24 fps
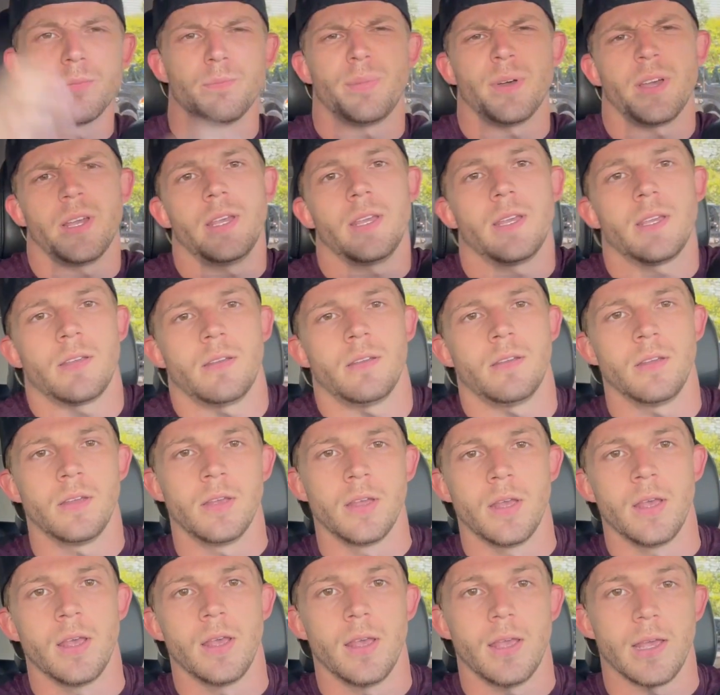bike
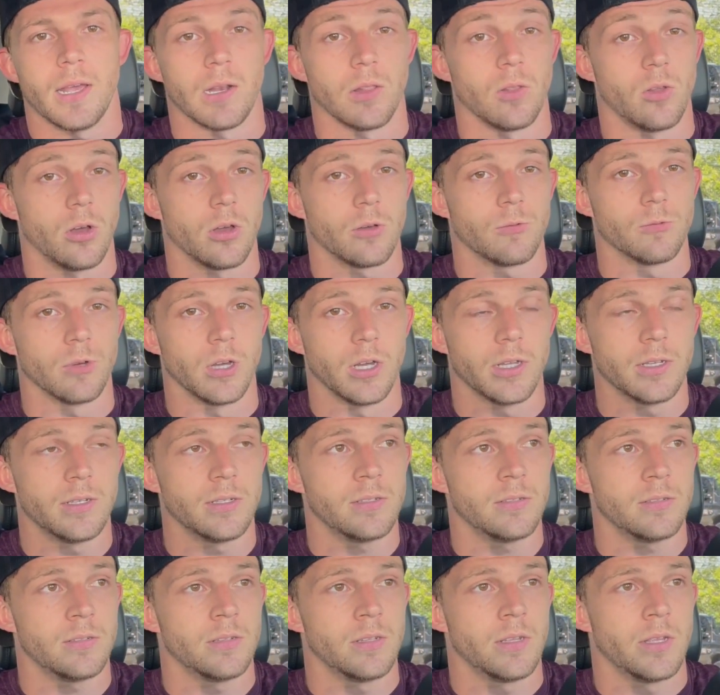and a long
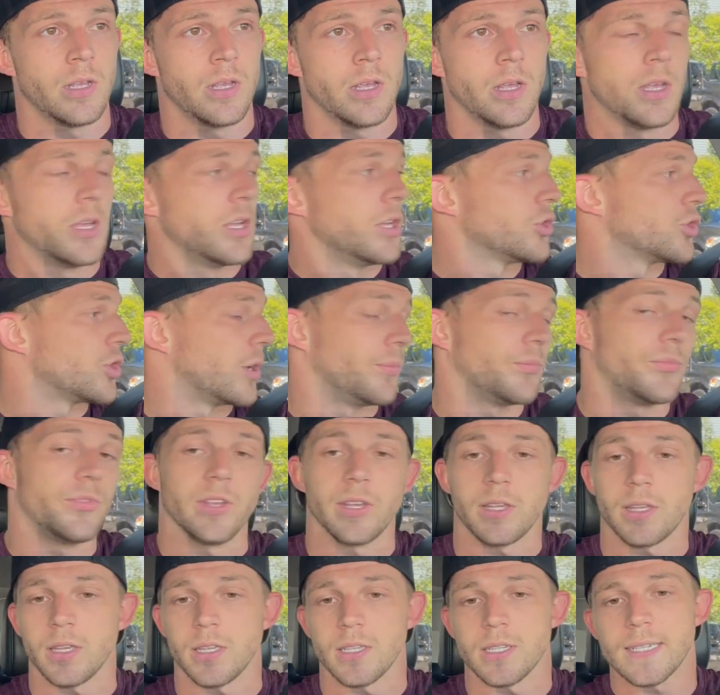run. So I'm
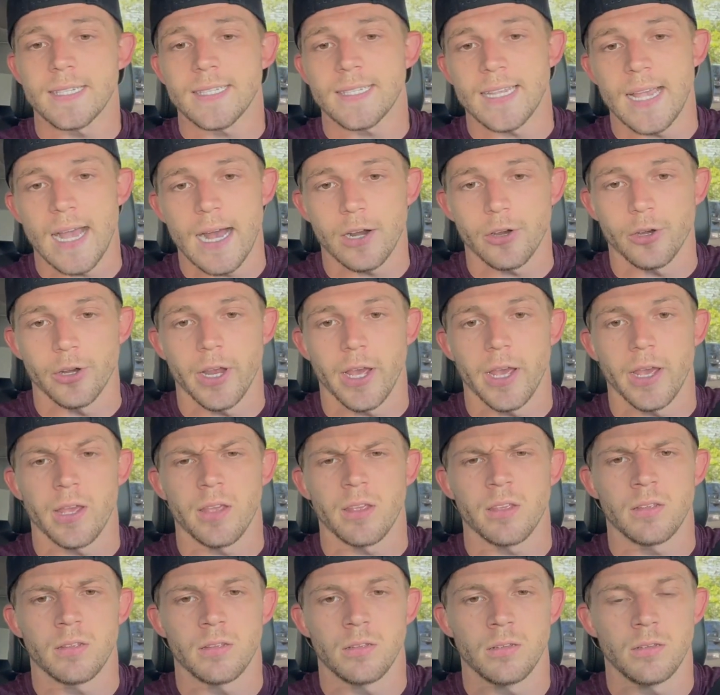thinking
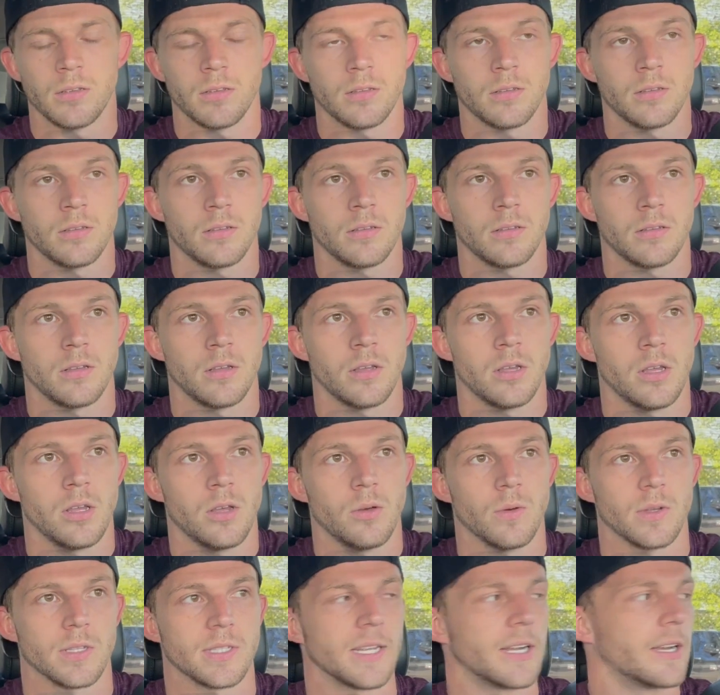Saturday,
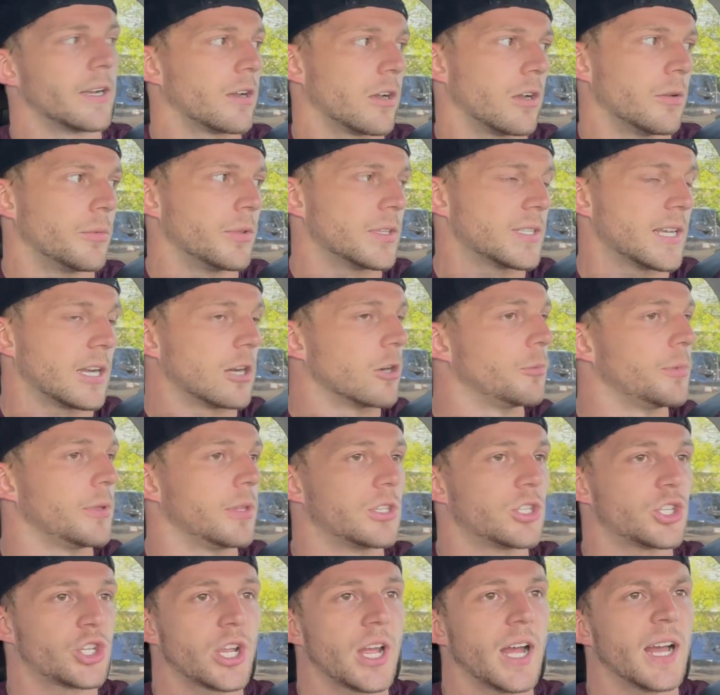what's Saturday gonna be? Saturday will be
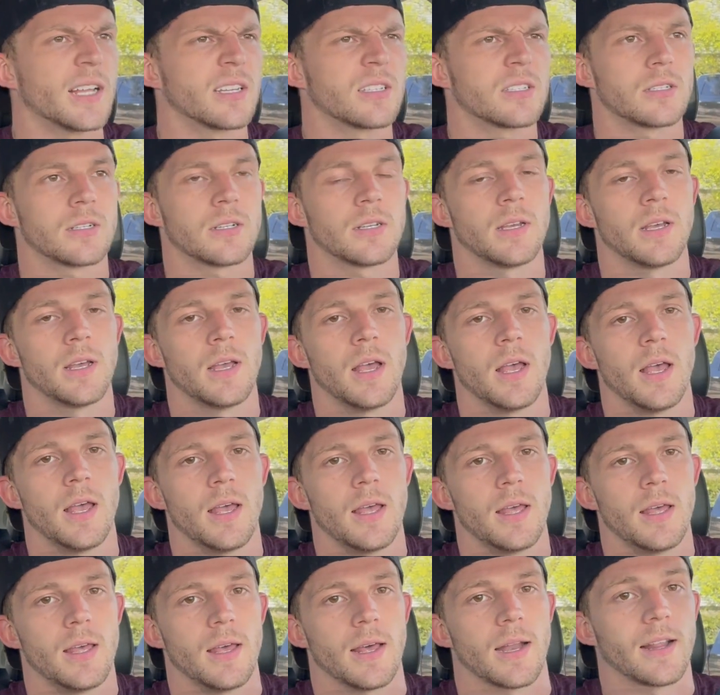chest.
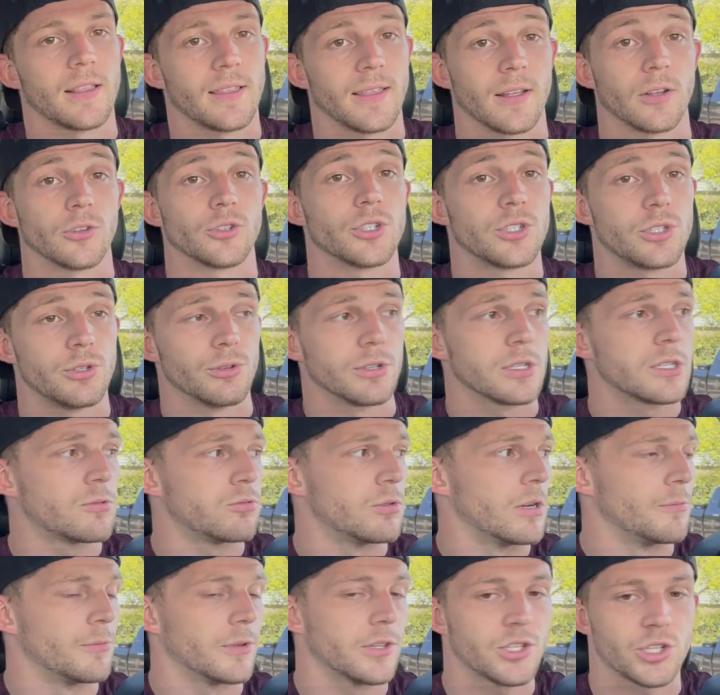I think I'll just do a
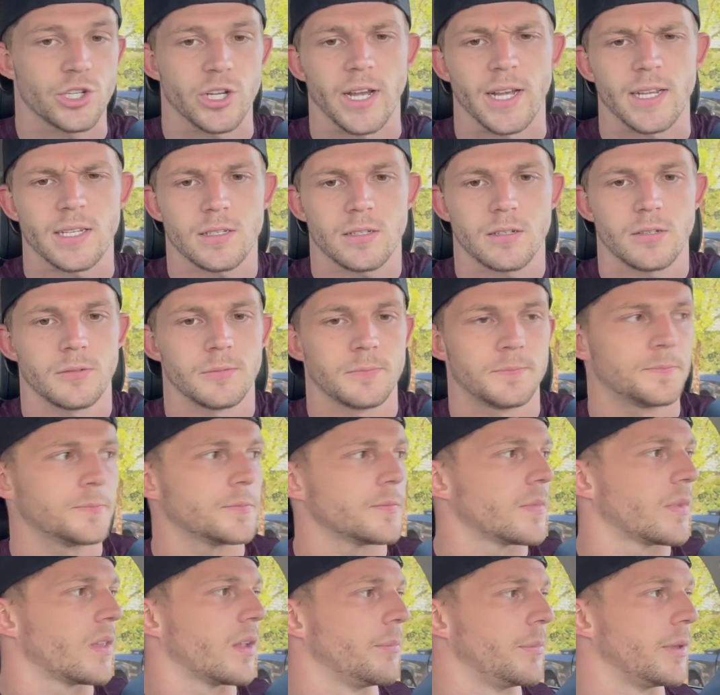swim with chest
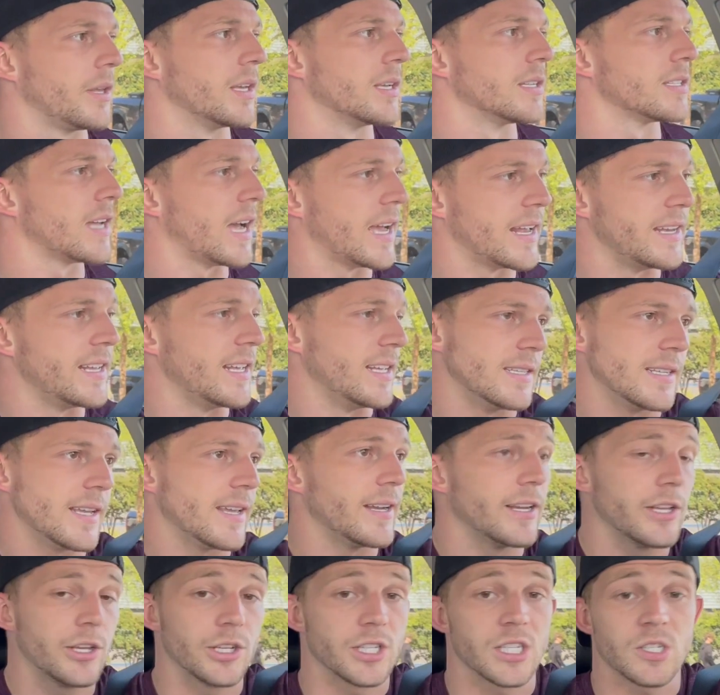because I need to
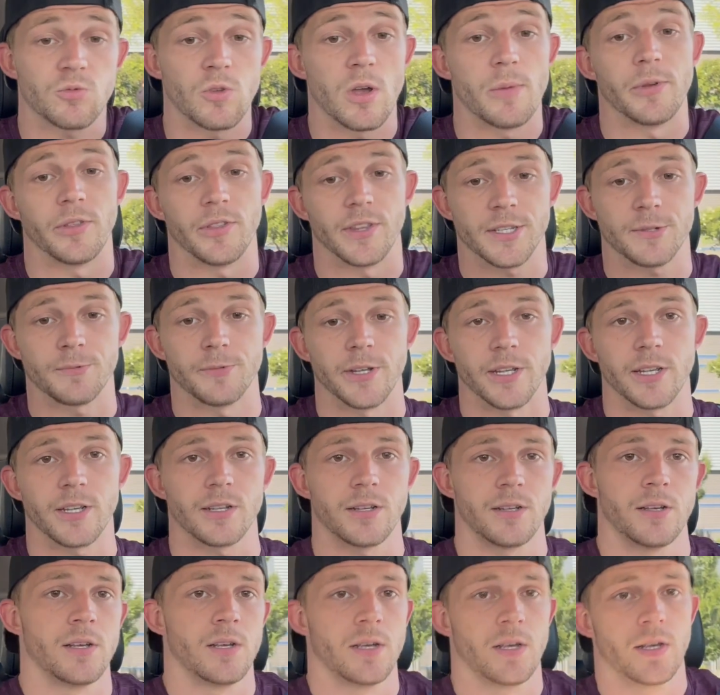get a good swim in this week.
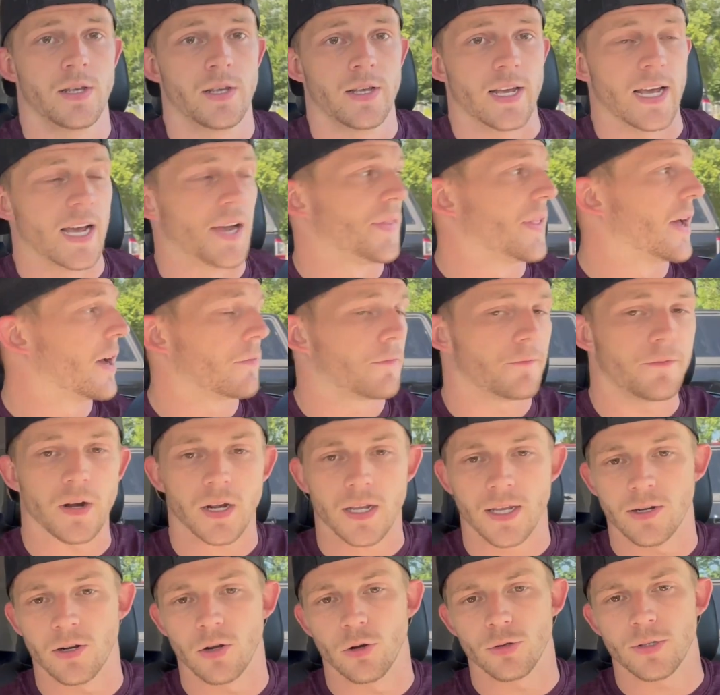And that
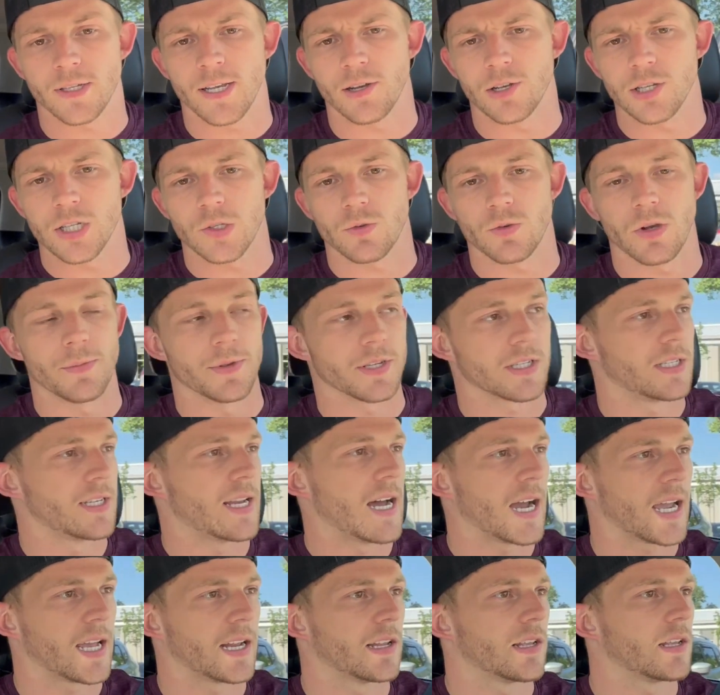fucking hotel swim is
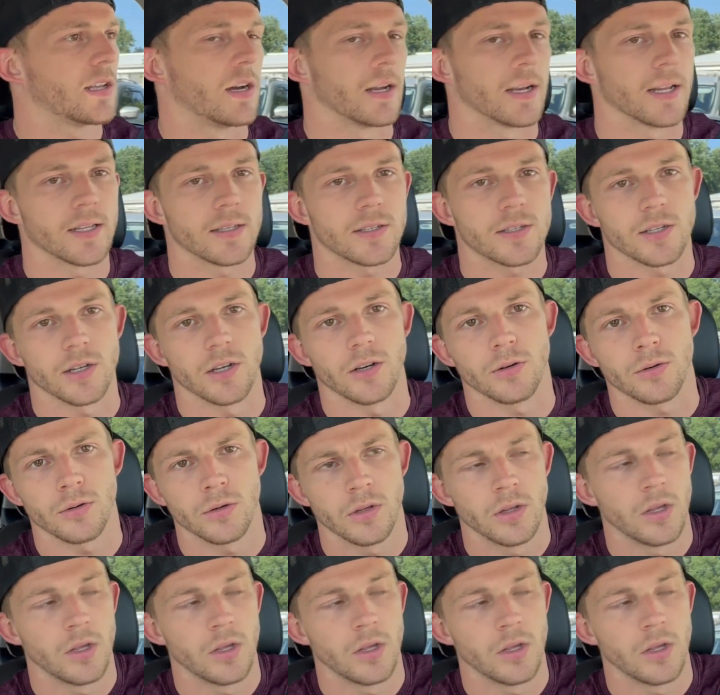not gonna cut it. So